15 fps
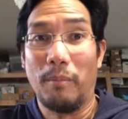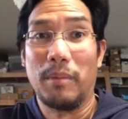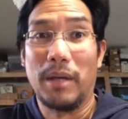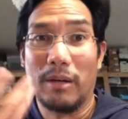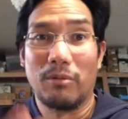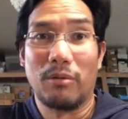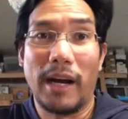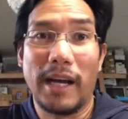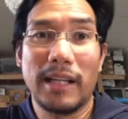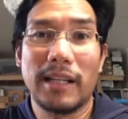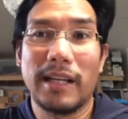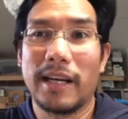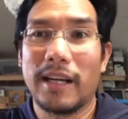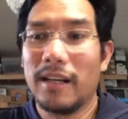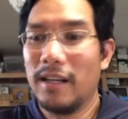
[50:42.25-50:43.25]
right?
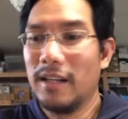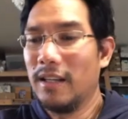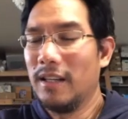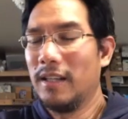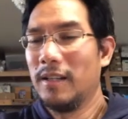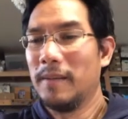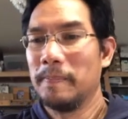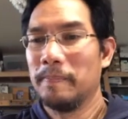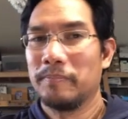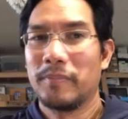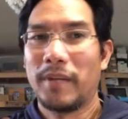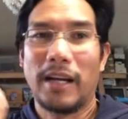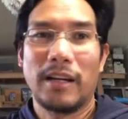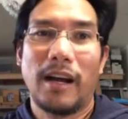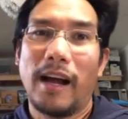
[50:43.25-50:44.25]
Like,
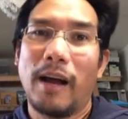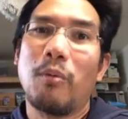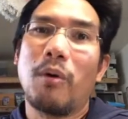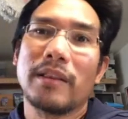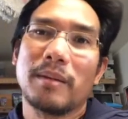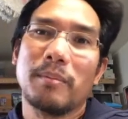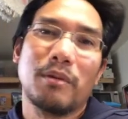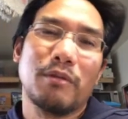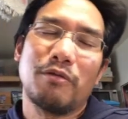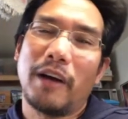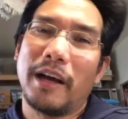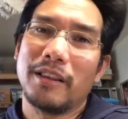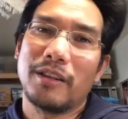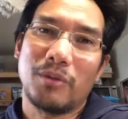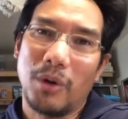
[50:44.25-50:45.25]
I want them to find
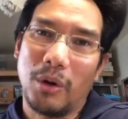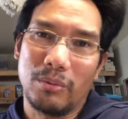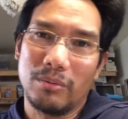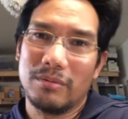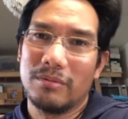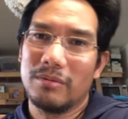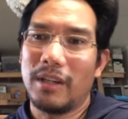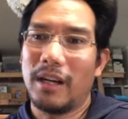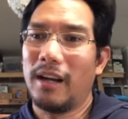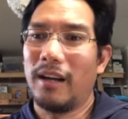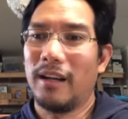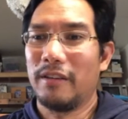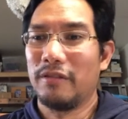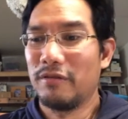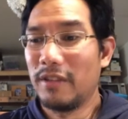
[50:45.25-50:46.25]
their own.
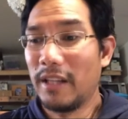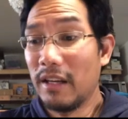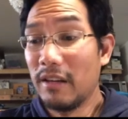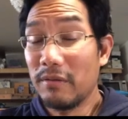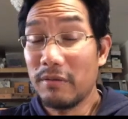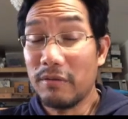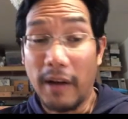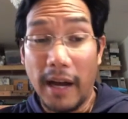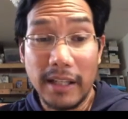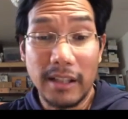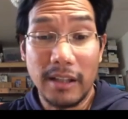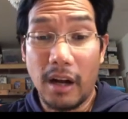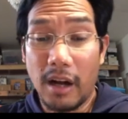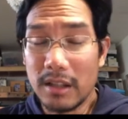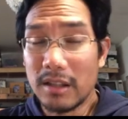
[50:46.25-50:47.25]
If they find it
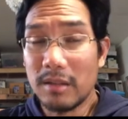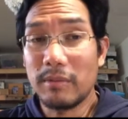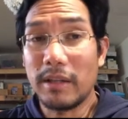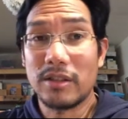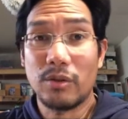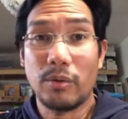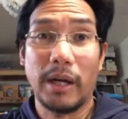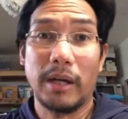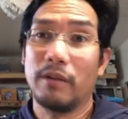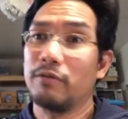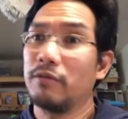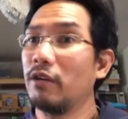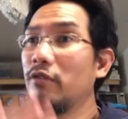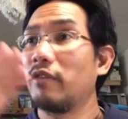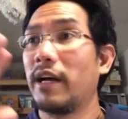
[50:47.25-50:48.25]
awesome, that's great. If they
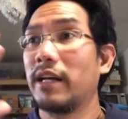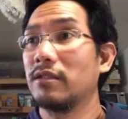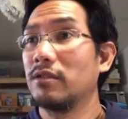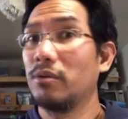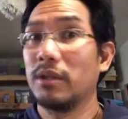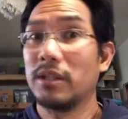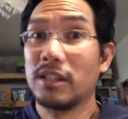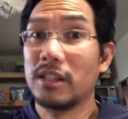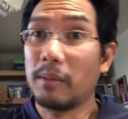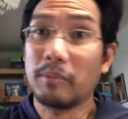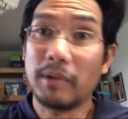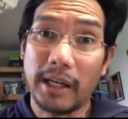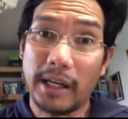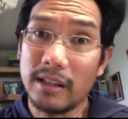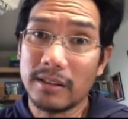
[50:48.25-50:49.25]
find doing something
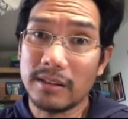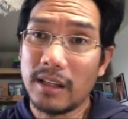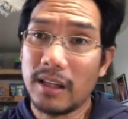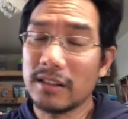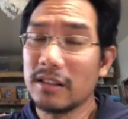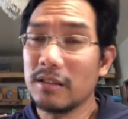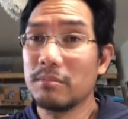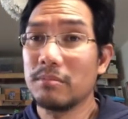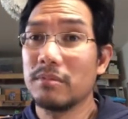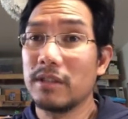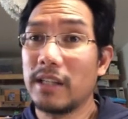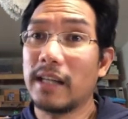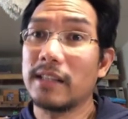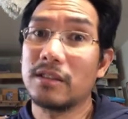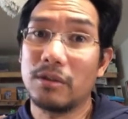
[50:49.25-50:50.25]
else awesome,
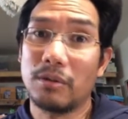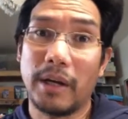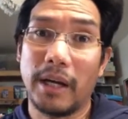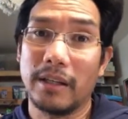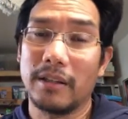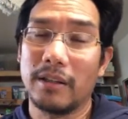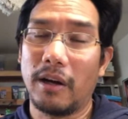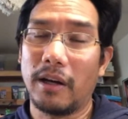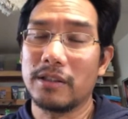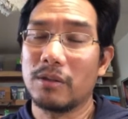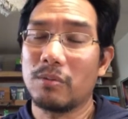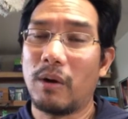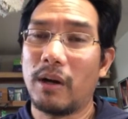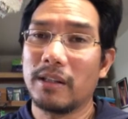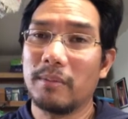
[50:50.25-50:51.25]
that's great. You know, I just
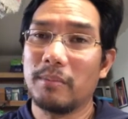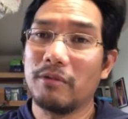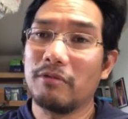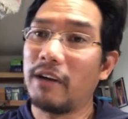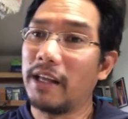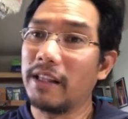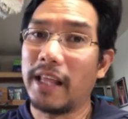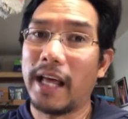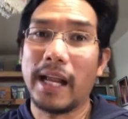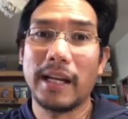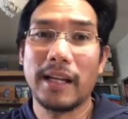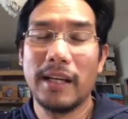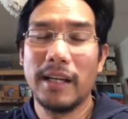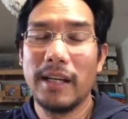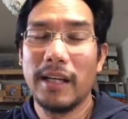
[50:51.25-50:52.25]
want them to find that
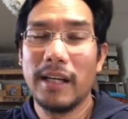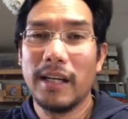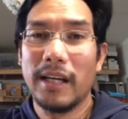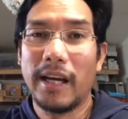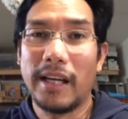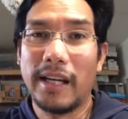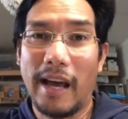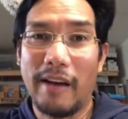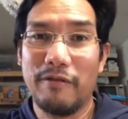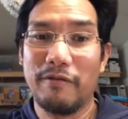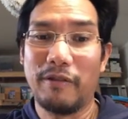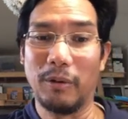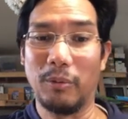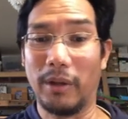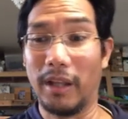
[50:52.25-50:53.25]
and have
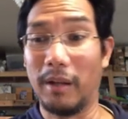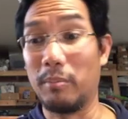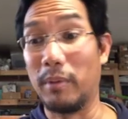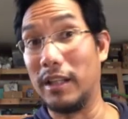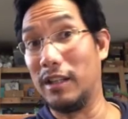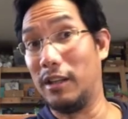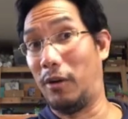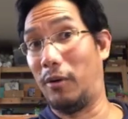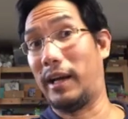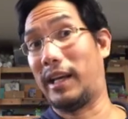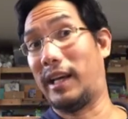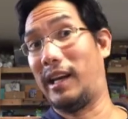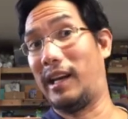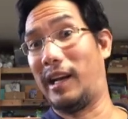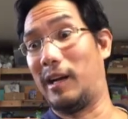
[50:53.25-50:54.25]
fun with it. But, you know, I
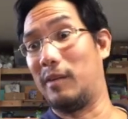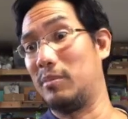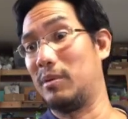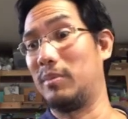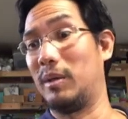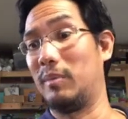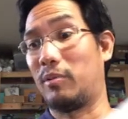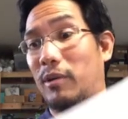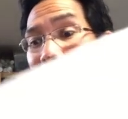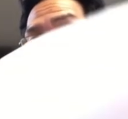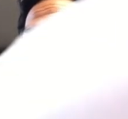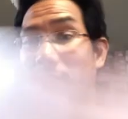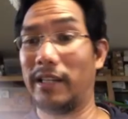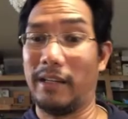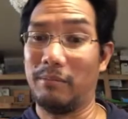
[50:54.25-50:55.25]
can't help but be proud
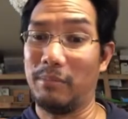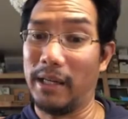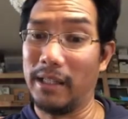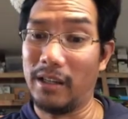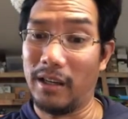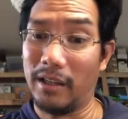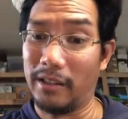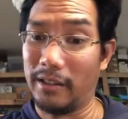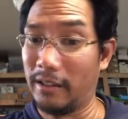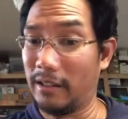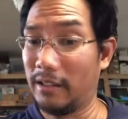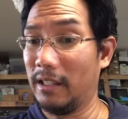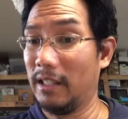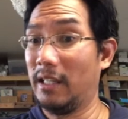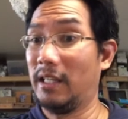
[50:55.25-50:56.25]
that my daughter
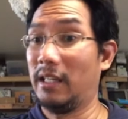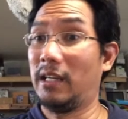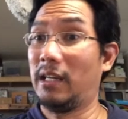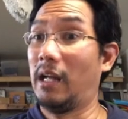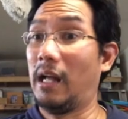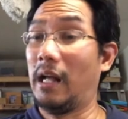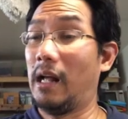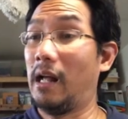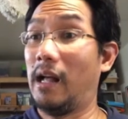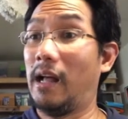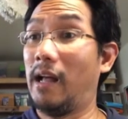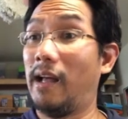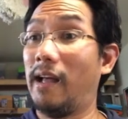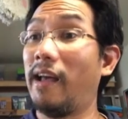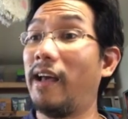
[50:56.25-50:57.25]

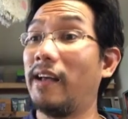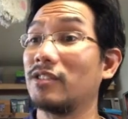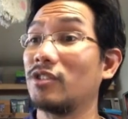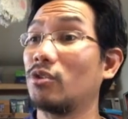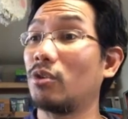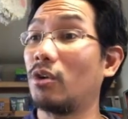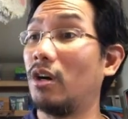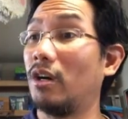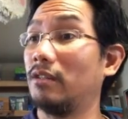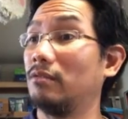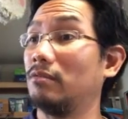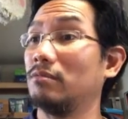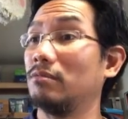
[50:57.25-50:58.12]
has drawn